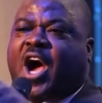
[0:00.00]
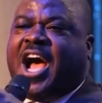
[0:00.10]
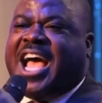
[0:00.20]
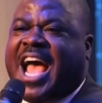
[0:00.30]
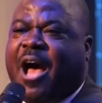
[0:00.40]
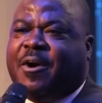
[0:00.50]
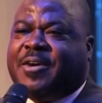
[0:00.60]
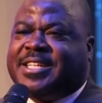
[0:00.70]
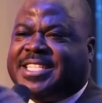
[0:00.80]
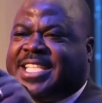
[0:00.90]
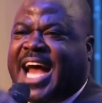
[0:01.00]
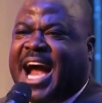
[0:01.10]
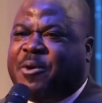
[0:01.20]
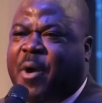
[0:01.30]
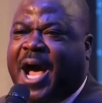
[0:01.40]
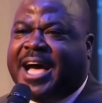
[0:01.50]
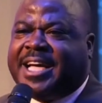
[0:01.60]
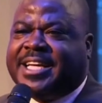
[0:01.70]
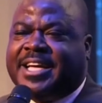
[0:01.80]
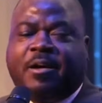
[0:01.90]
you don't know how they get all their money.
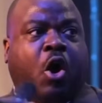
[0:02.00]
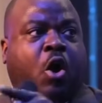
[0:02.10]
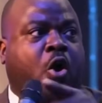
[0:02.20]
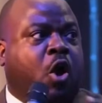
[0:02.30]
It's because you don't